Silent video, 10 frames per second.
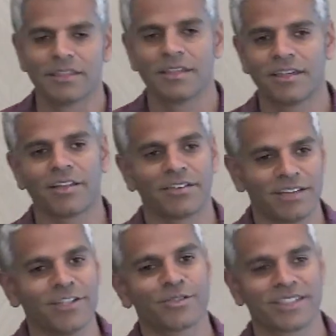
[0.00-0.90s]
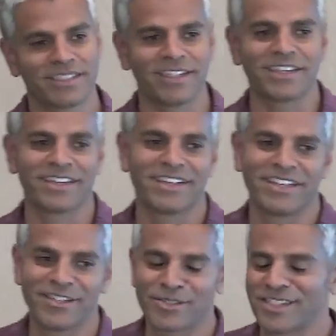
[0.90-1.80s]
another interesting, uh,
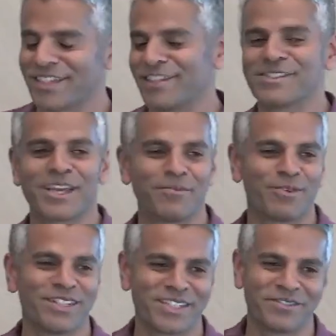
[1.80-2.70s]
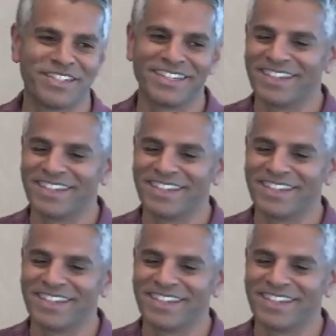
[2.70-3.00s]
interesting little side project we did.